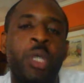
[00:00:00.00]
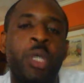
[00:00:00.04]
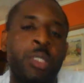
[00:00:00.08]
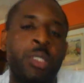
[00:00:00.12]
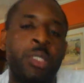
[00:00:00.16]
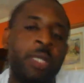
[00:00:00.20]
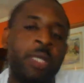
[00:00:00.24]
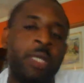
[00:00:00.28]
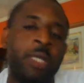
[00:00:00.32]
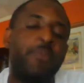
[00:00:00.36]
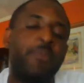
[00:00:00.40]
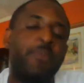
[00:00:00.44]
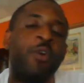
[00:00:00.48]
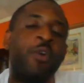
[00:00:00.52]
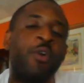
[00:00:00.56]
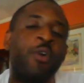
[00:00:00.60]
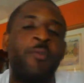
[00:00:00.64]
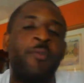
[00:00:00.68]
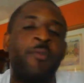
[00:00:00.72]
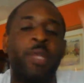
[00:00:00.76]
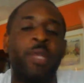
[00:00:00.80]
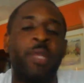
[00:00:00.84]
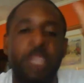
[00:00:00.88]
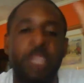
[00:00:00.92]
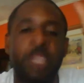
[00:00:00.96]

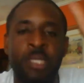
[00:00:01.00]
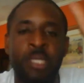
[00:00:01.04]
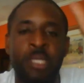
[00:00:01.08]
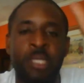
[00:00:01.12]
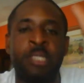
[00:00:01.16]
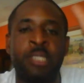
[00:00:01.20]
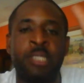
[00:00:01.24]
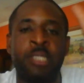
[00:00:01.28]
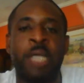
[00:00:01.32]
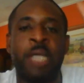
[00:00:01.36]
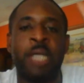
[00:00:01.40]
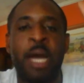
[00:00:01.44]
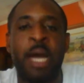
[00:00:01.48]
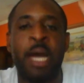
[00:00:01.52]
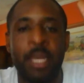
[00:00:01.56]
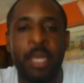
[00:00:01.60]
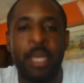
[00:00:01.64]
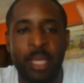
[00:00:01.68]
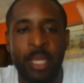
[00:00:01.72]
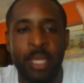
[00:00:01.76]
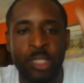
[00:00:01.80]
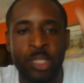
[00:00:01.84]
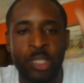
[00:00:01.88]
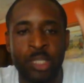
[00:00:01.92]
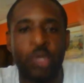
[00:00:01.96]
self-confidence is at
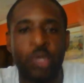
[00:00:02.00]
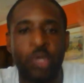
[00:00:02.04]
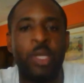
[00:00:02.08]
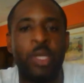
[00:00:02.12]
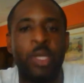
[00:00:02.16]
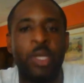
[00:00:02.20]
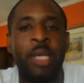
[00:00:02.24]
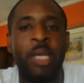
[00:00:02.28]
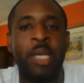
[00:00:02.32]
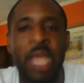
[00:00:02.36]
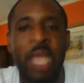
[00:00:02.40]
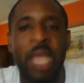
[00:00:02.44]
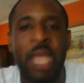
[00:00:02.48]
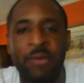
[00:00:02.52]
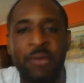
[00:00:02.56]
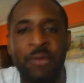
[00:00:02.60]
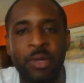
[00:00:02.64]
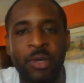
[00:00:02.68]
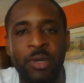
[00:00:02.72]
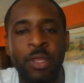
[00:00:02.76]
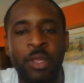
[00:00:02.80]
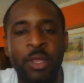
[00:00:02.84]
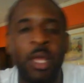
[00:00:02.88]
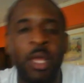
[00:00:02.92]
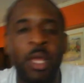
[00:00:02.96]
a certain level,